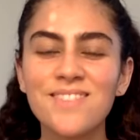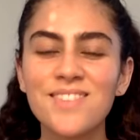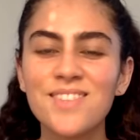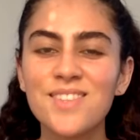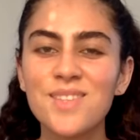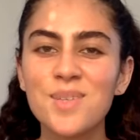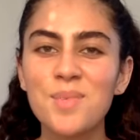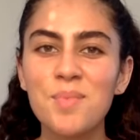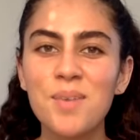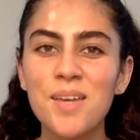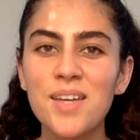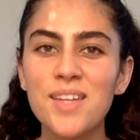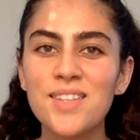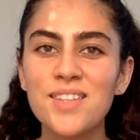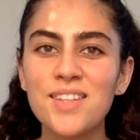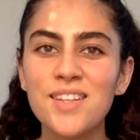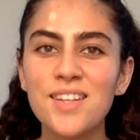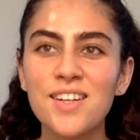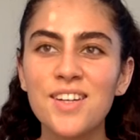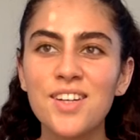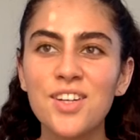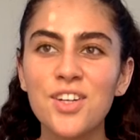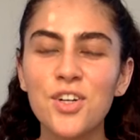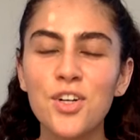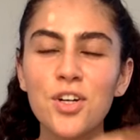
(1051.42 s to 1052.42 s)
It's amazing.
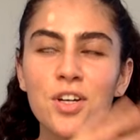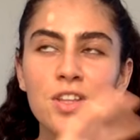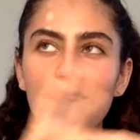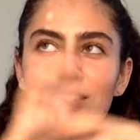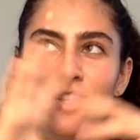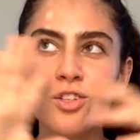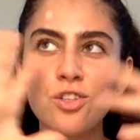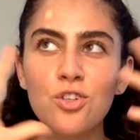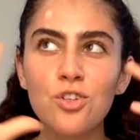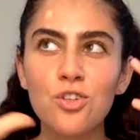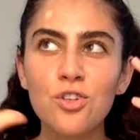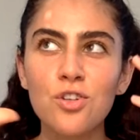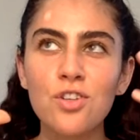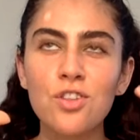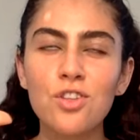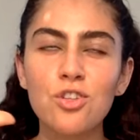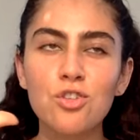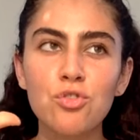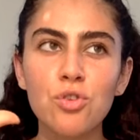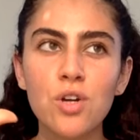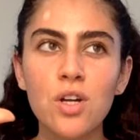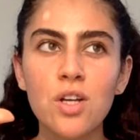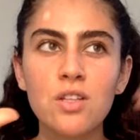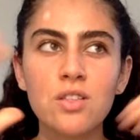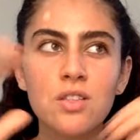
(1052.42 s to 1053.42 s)
You're in the
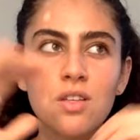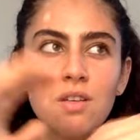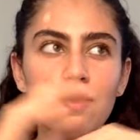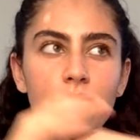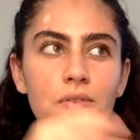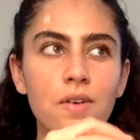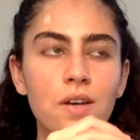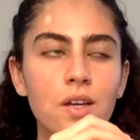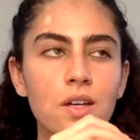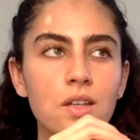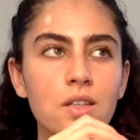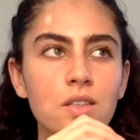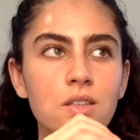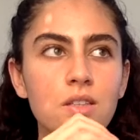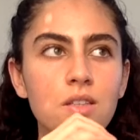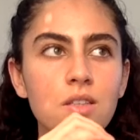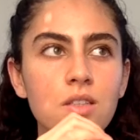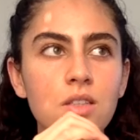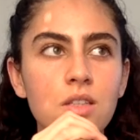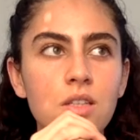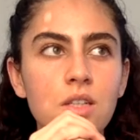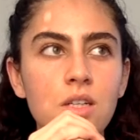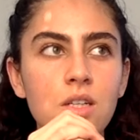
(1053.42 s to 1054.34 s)
transit phase